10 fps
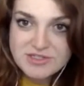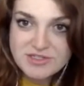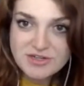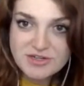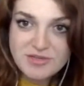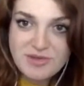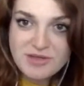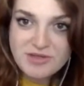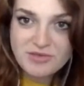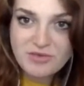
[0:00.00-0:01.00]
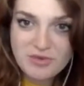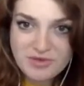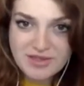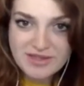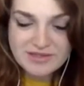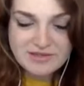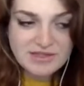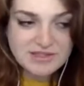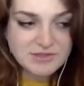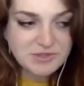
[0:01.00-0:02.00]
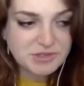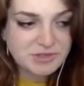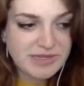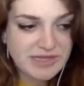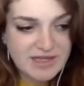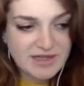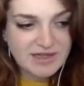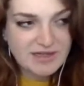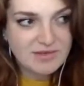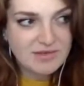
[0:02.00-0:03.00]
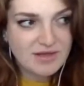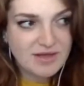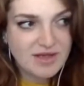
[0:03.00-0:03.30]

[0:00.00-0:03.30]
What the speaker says: or concern about the role that social media and